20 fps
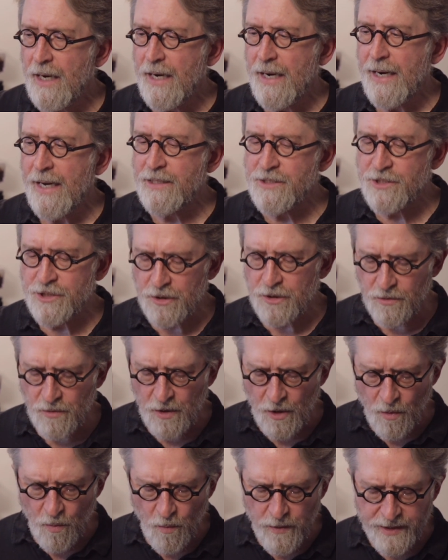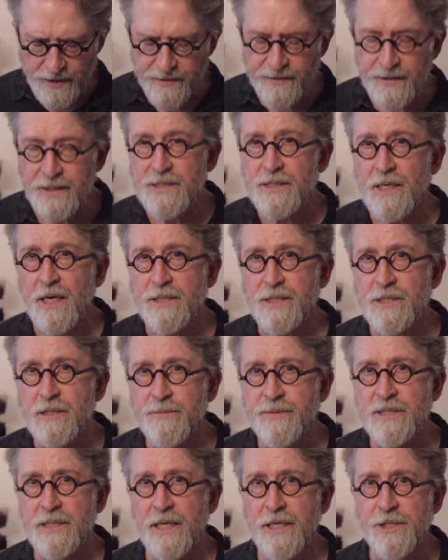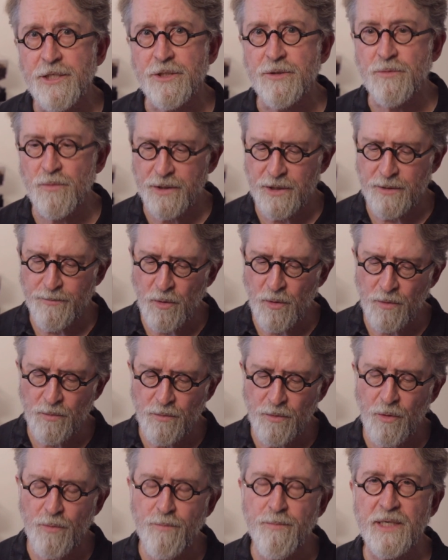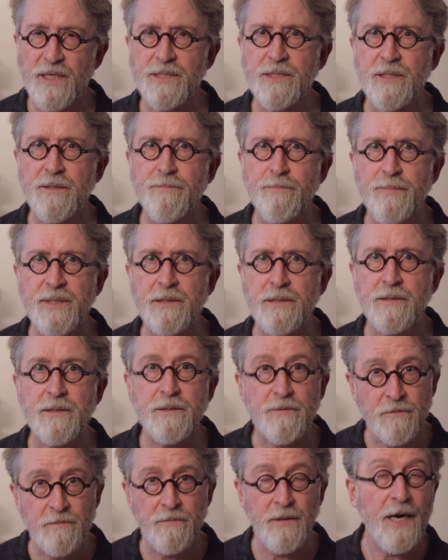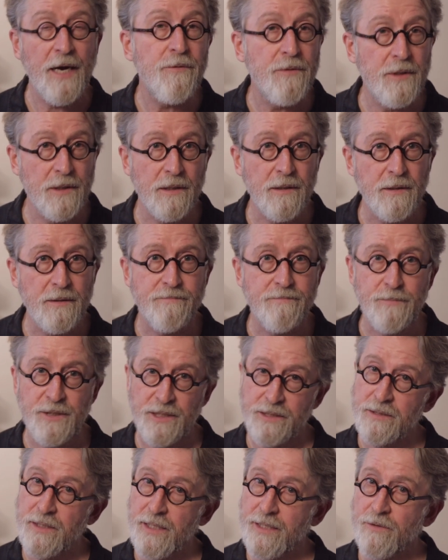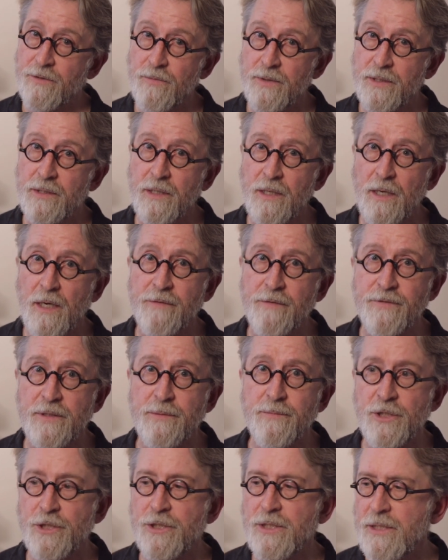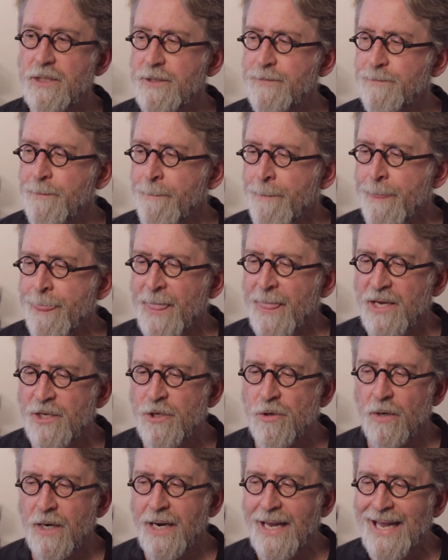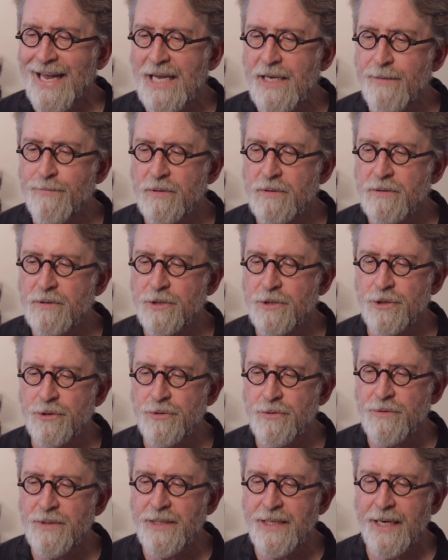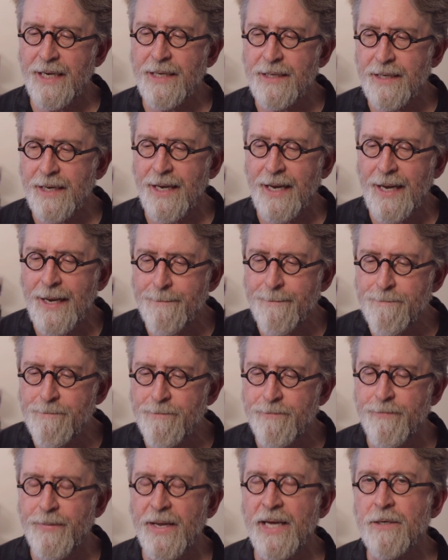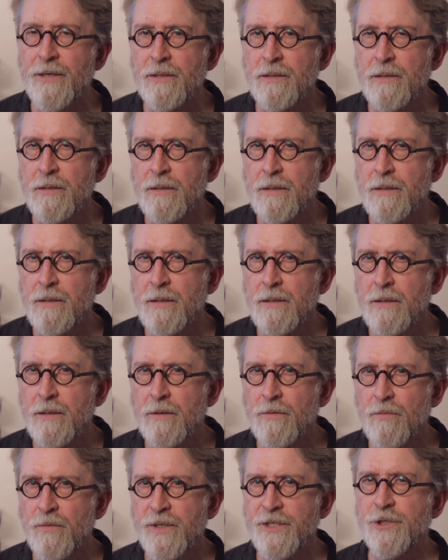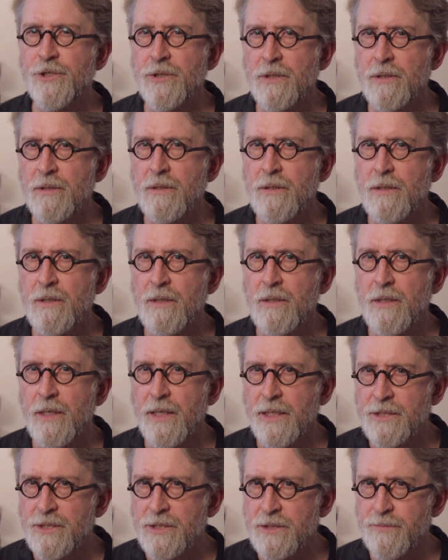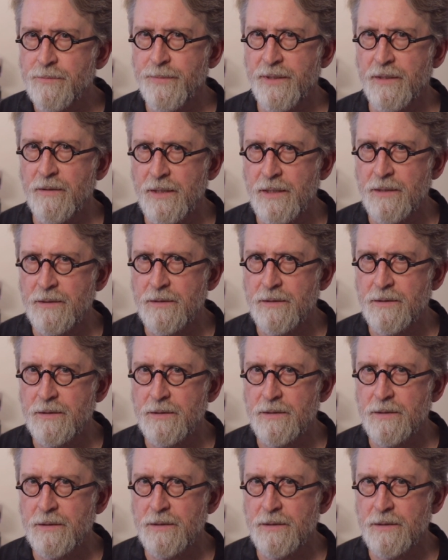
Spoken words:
And so with this customization, with the more robust built router, just like with the coffee machine, you're able to get a better, richer experience.